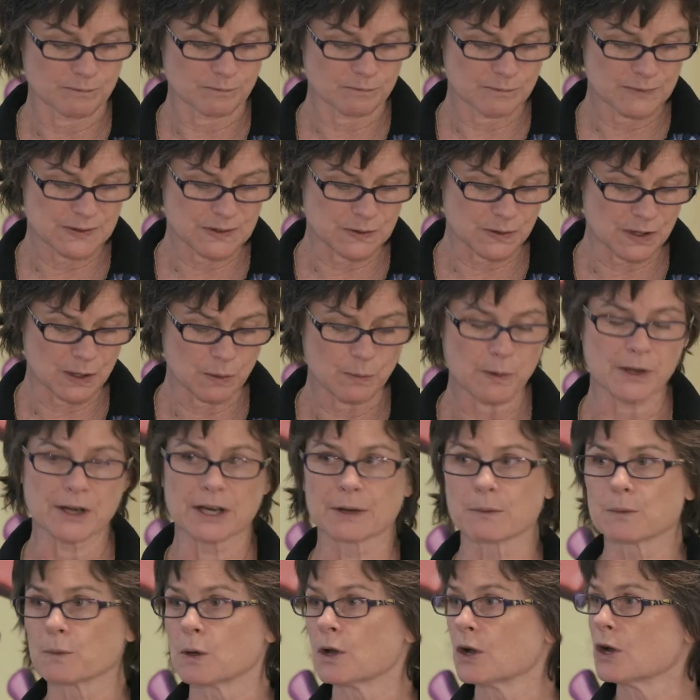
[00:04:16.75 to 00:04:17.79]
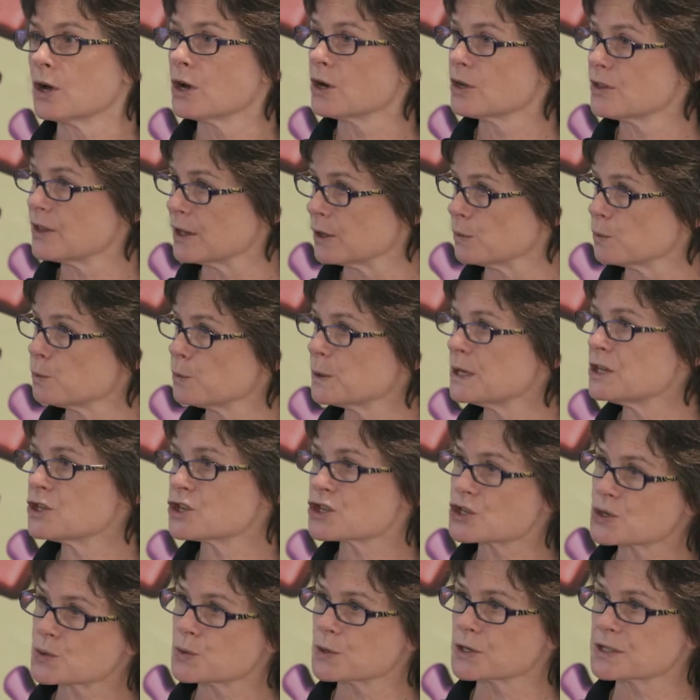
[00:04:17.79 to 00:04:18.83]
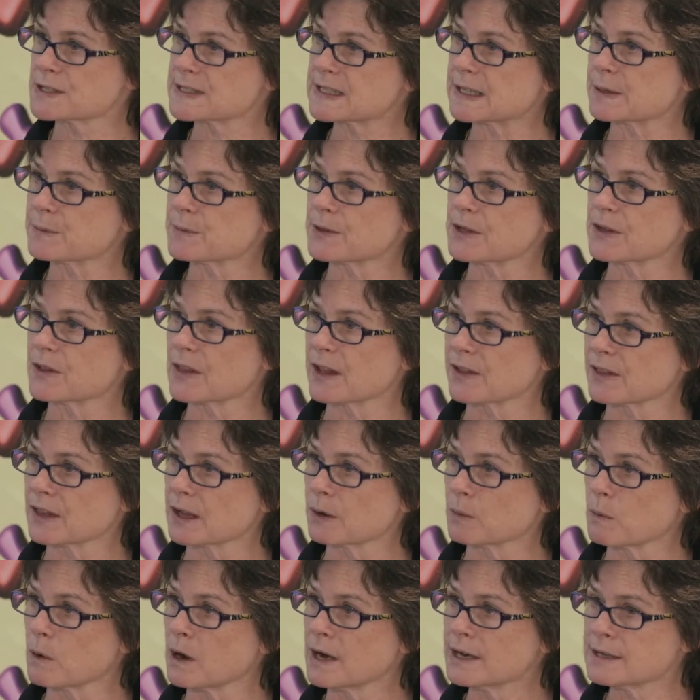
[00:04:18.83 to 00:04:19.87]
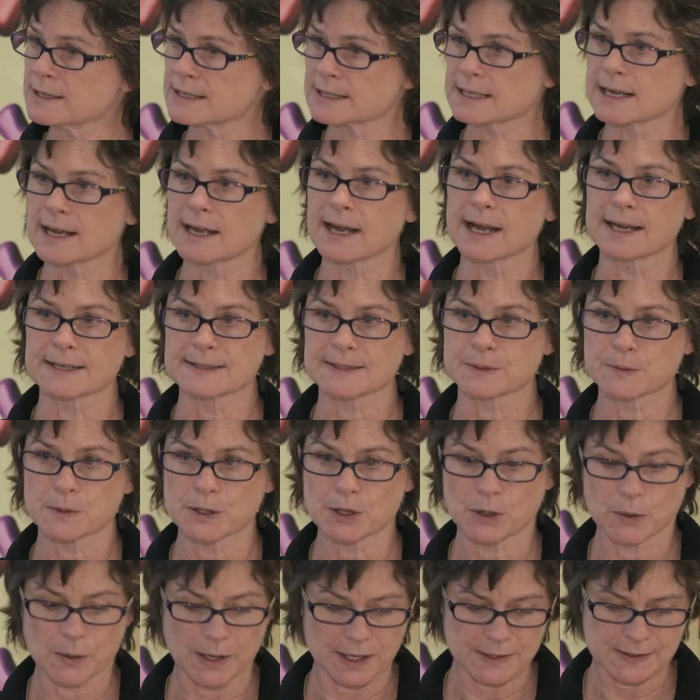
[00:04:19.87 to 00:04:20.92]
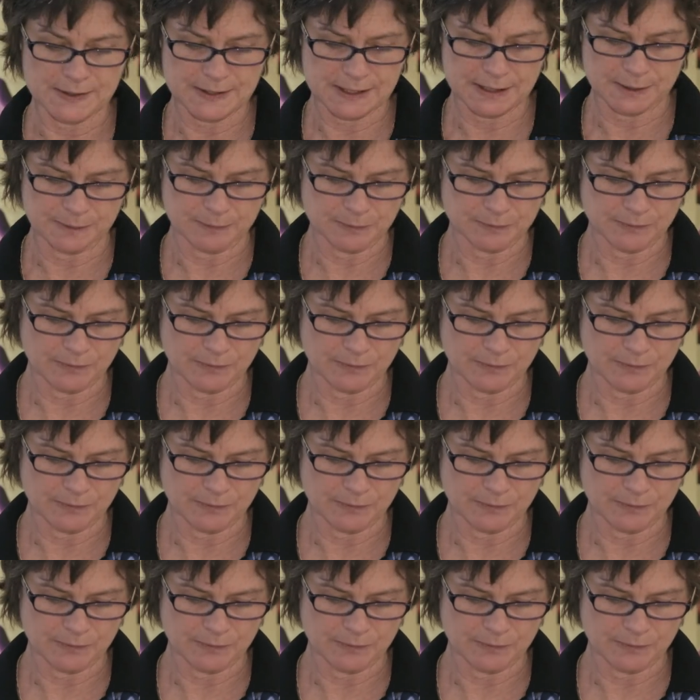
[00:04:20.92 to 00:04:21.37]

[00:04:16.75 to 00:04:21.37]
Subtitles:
So they reach towards something that they want as a request.